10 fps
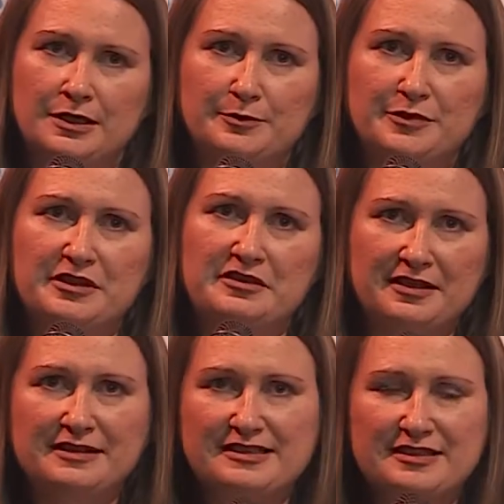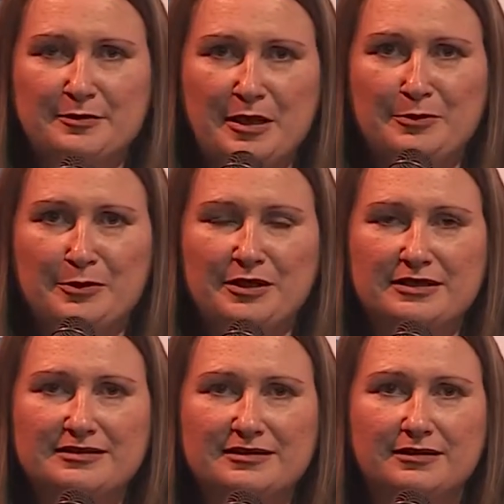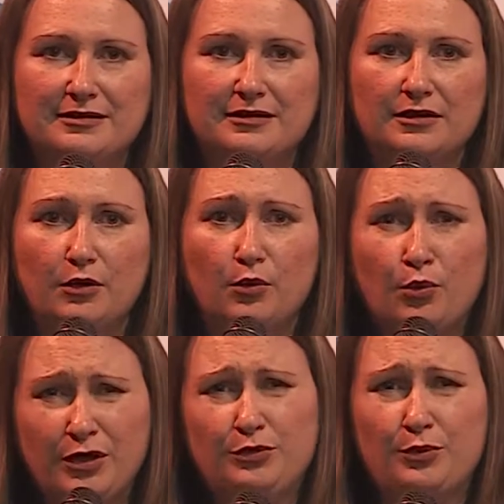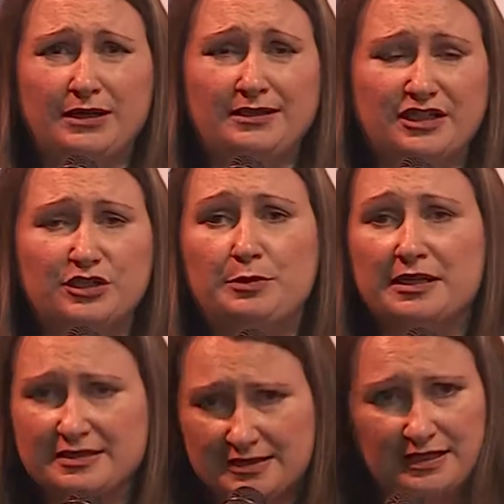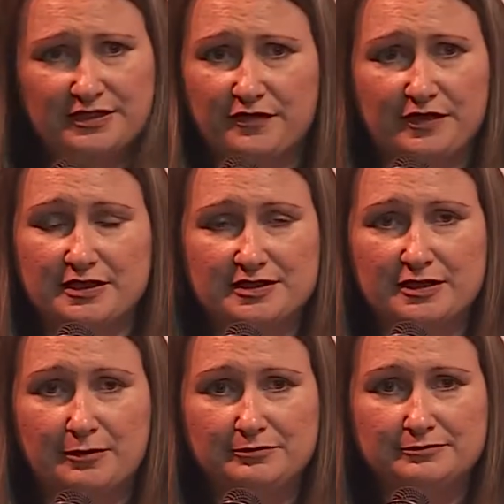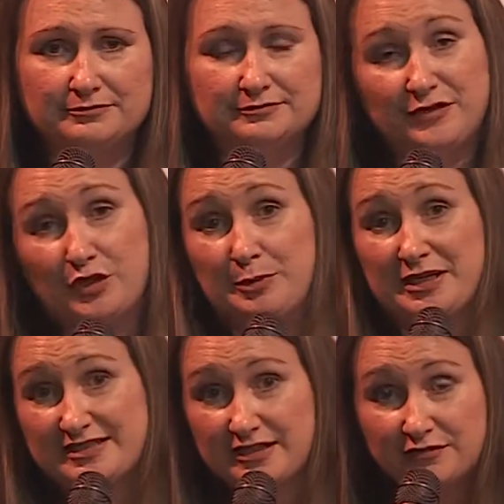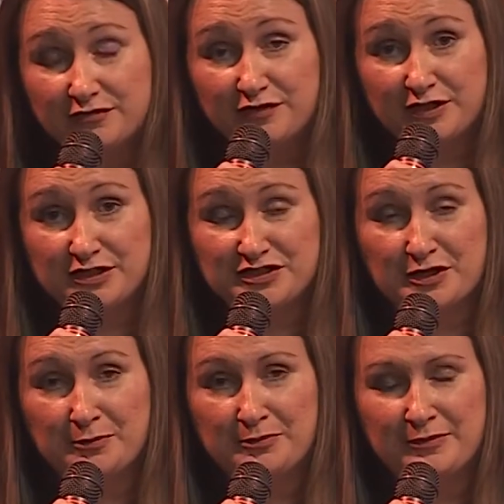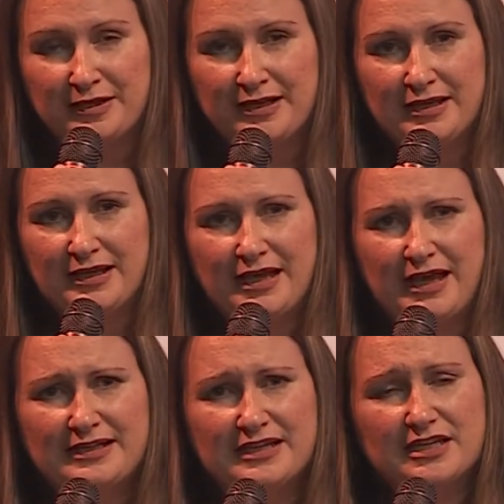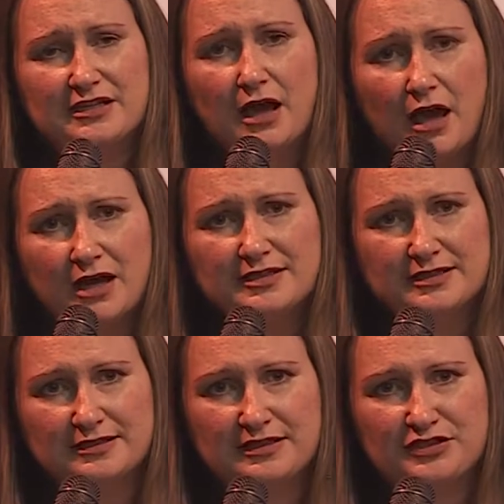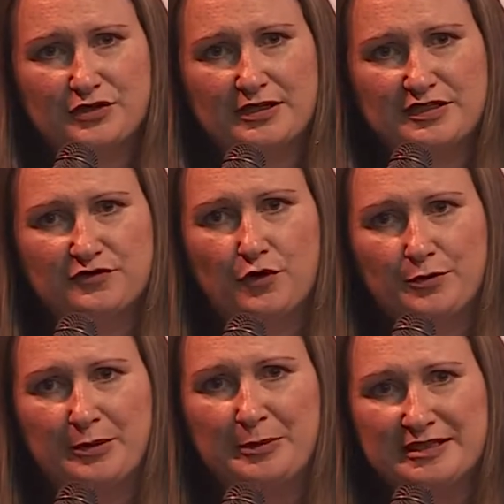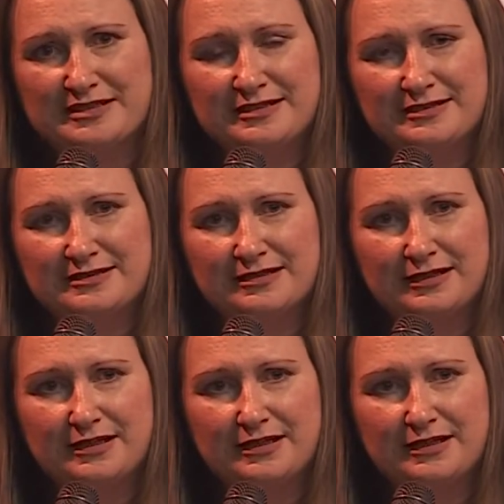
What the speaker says: But the thing to remember is that one win could be a six-figure sum, could be a seven-figure sum, and it can utterly transform your business.